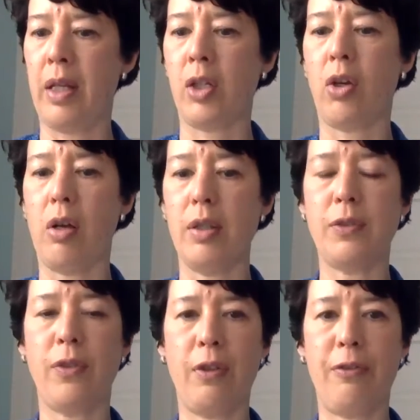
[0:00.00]
and it calls
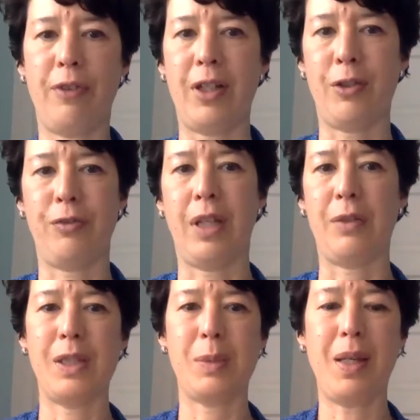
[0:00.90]
for the fight or flight
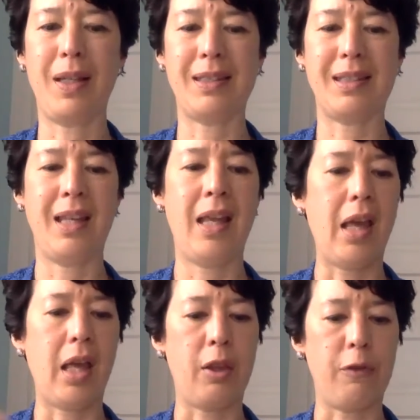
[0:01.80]
response.
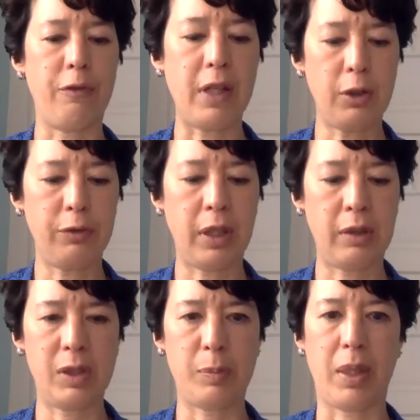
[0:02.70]
And the fight or flight
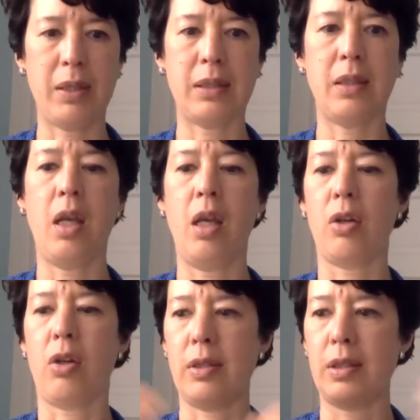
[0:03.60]
response
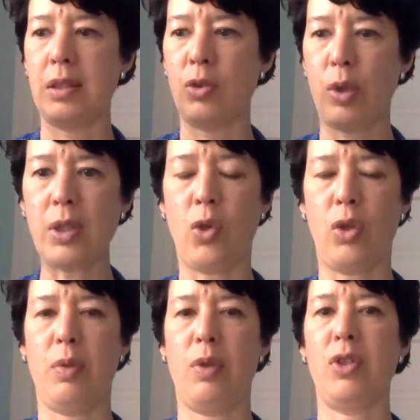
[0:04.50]
causes stress
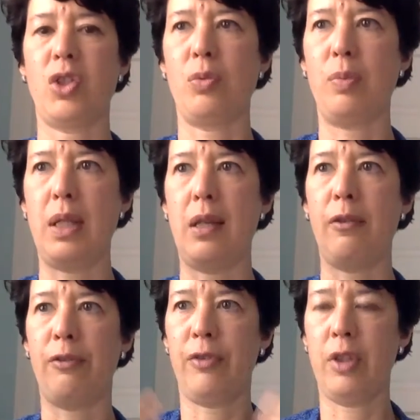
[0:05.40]
hormones to be
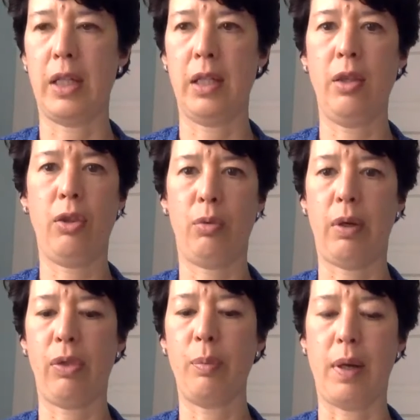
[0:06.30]
flooded
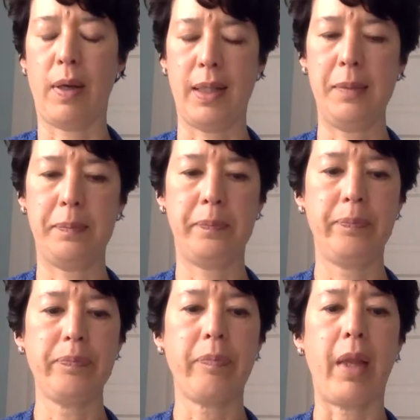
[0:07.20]
throughout the body
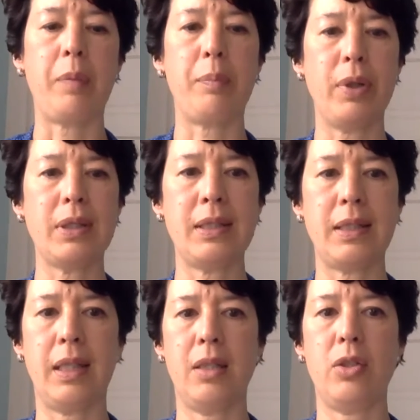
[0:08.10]
and puts us
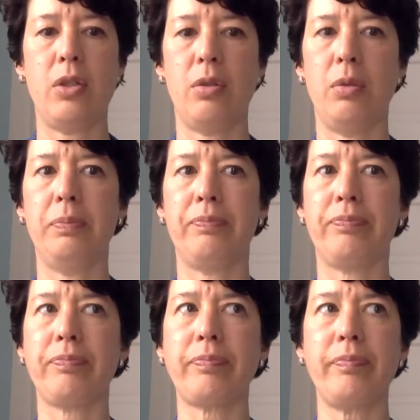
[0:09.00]
into
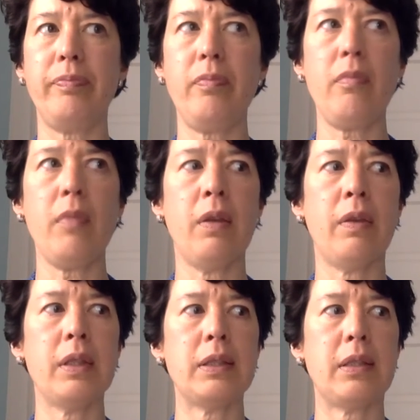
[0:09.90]

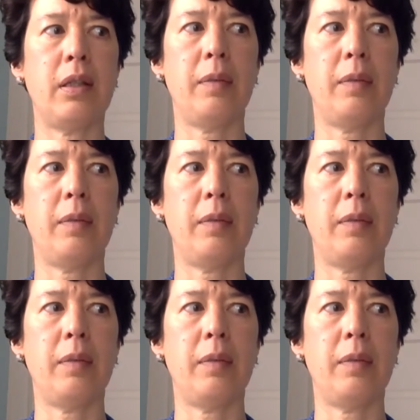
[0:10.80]
this